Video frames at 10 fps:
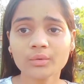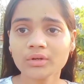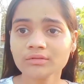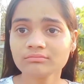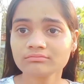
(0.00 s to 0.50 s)

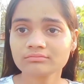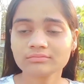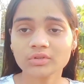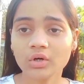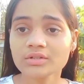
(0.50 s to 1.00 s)
doing
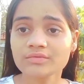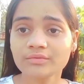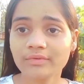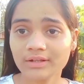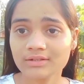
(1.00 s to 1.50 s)
not
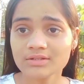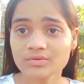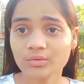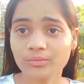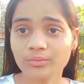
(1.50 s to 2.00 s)
well,
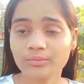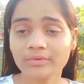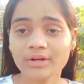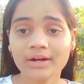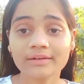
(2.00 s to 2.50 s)
so
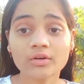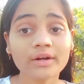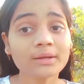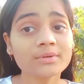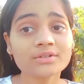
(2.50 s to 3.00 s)
we are
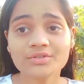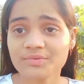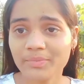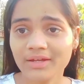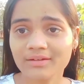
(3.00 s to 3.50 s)
not able to
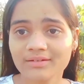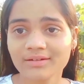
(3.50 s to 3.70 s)
speak.